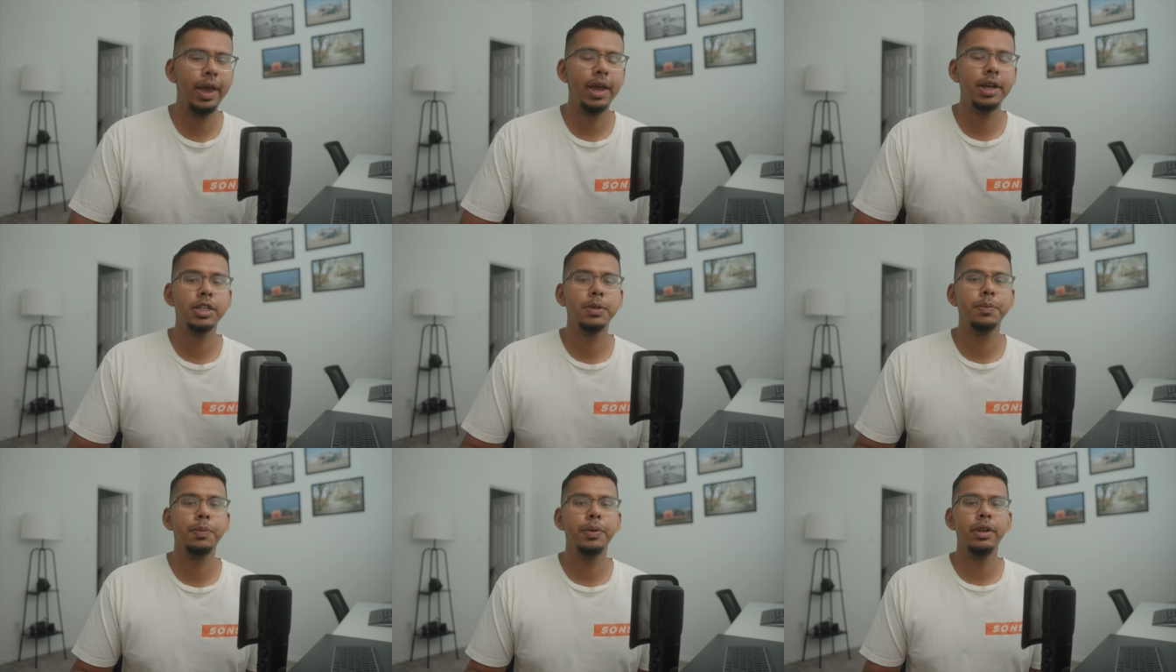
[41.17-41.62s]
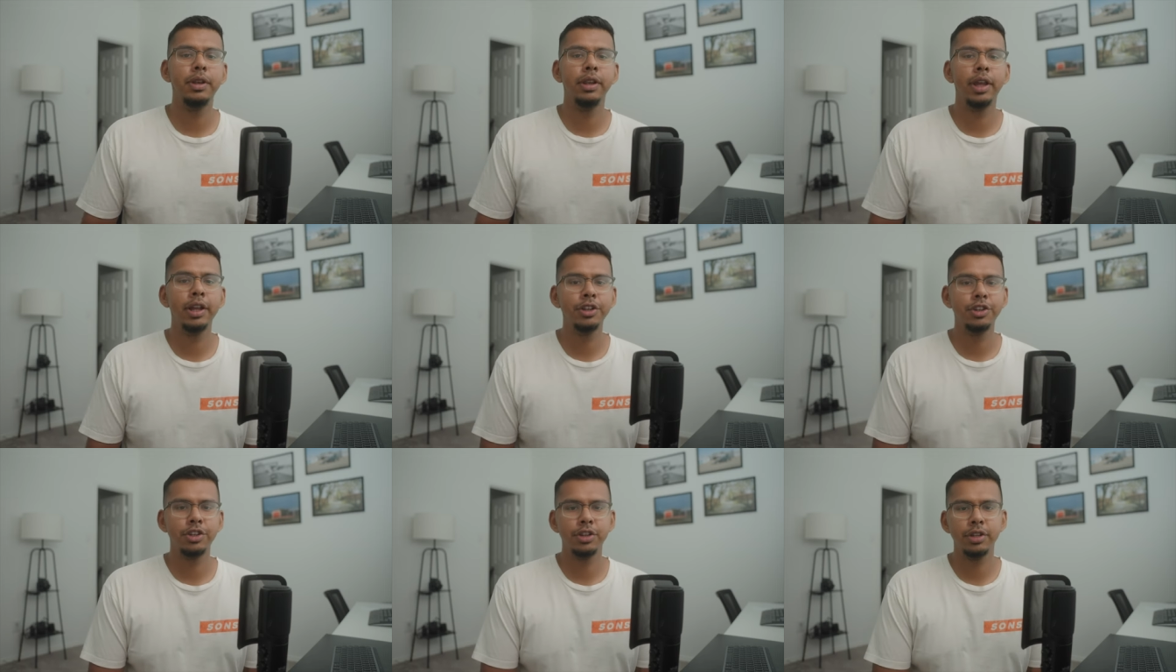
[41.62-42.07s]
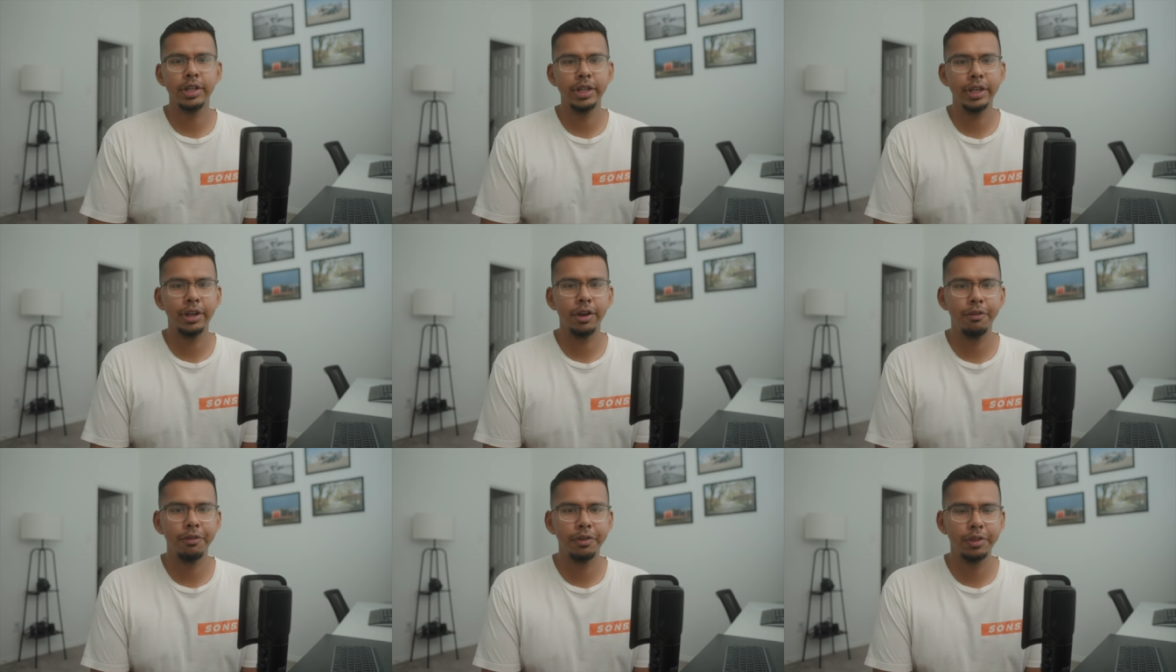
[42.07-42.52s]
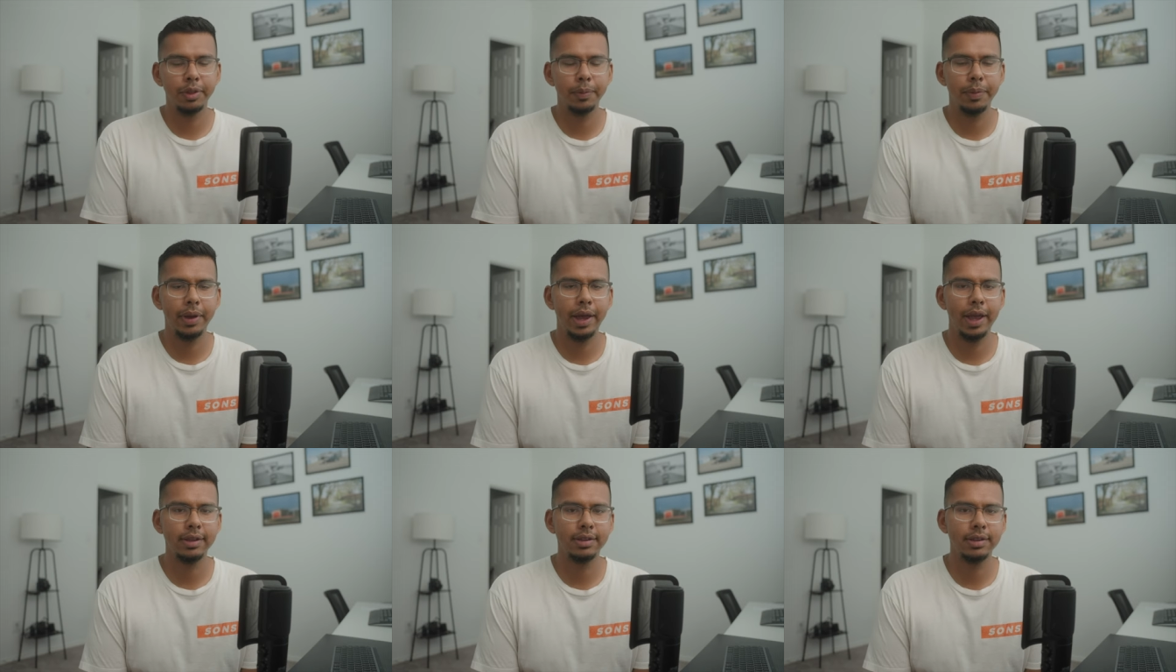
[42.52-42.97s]
exponentially over the
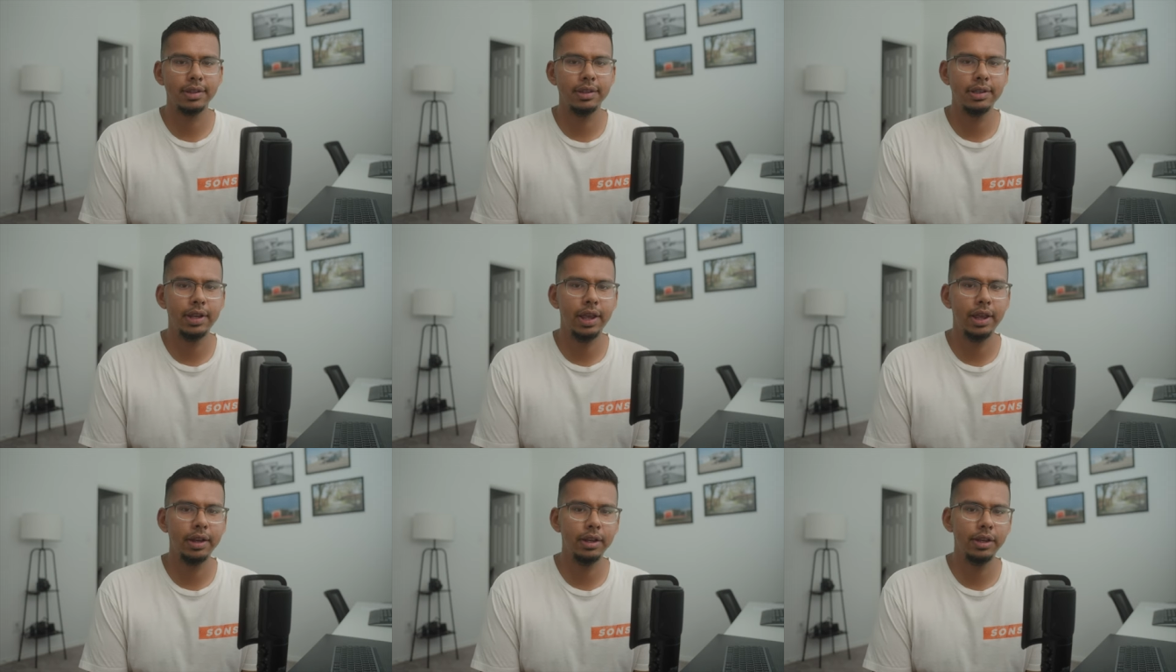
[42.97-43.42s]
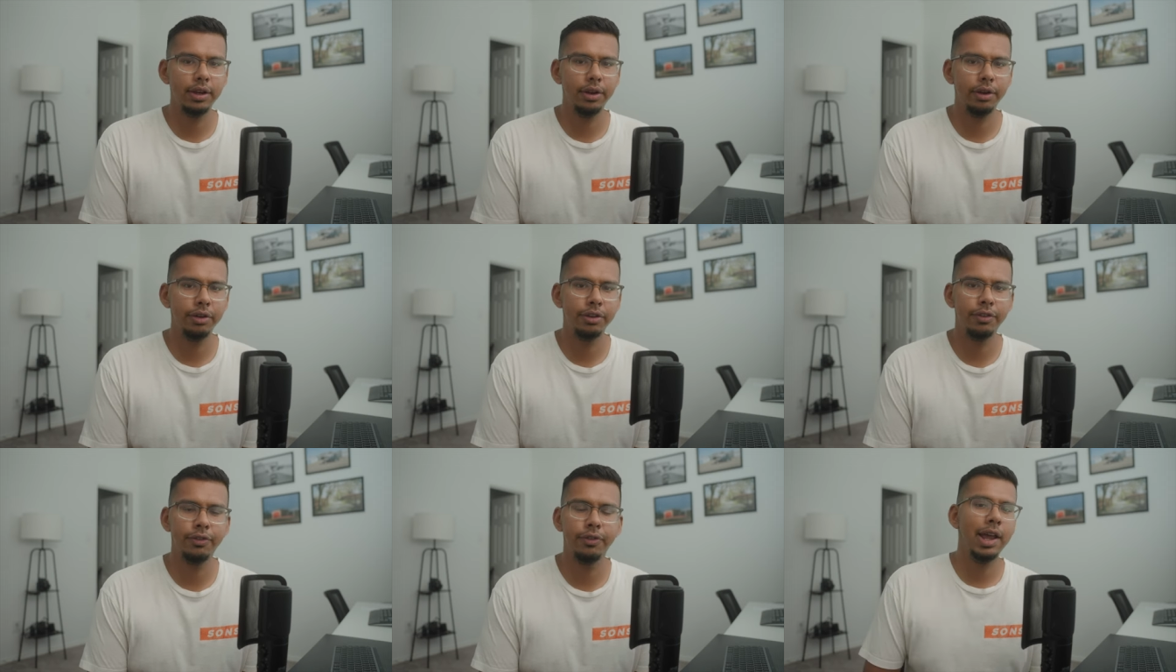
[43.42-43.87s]
past 10 years.